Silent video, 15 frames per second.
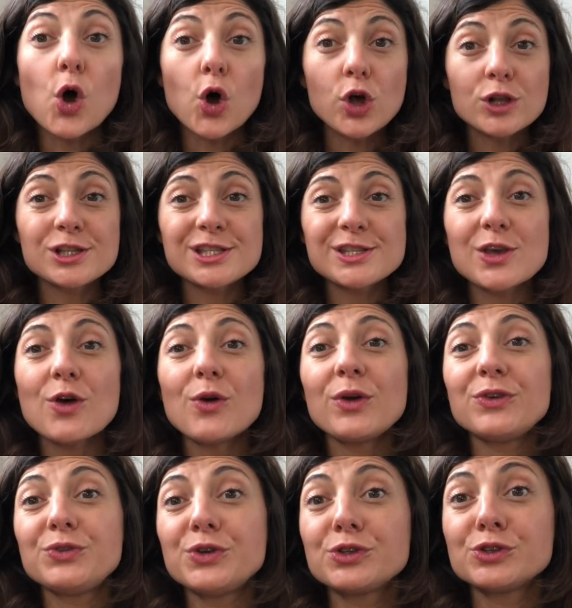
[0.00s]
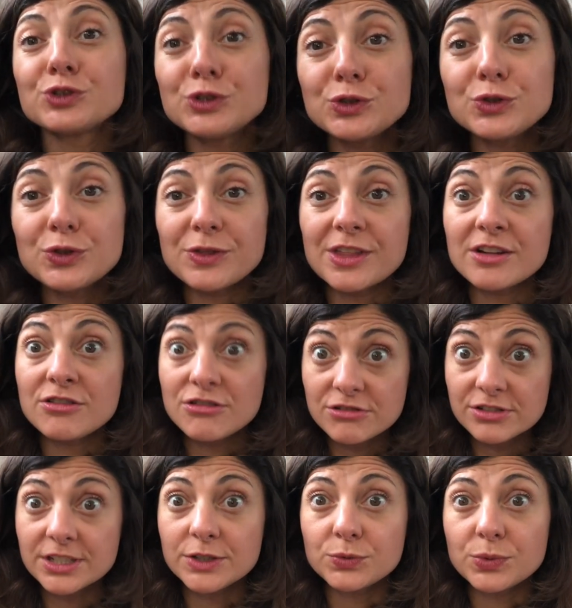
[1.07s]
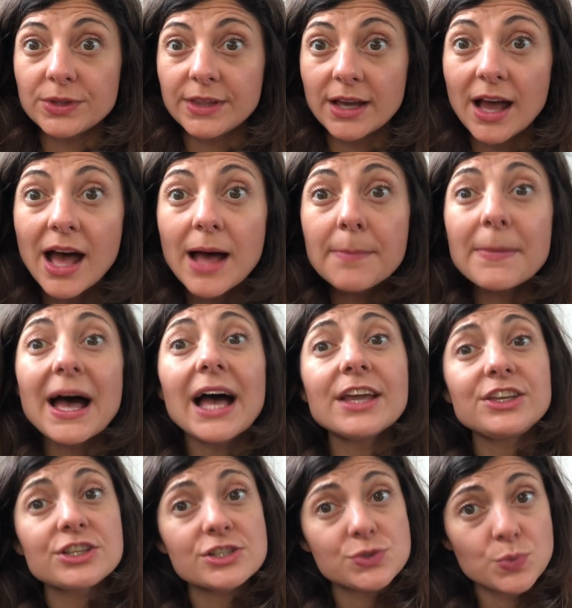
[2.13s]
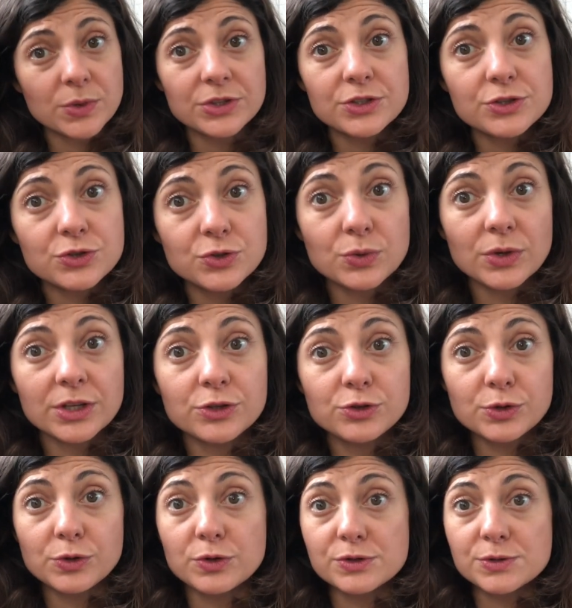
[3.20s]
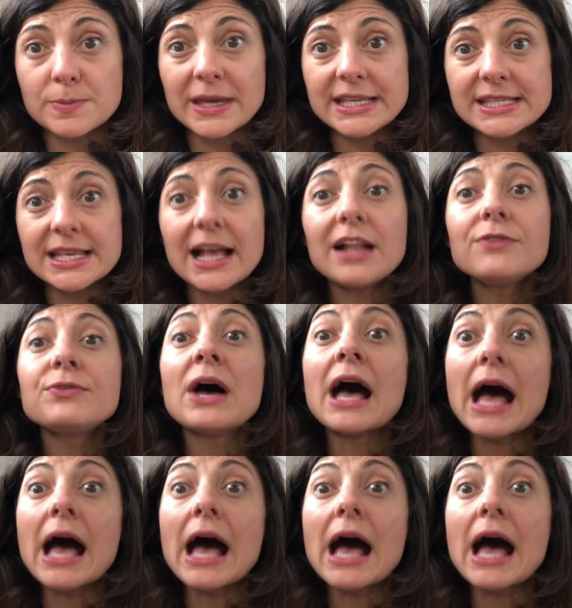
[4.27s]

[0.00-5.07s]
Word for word: Also, if you're new to the Learning Reading Hub, I just wanted to introduce myself.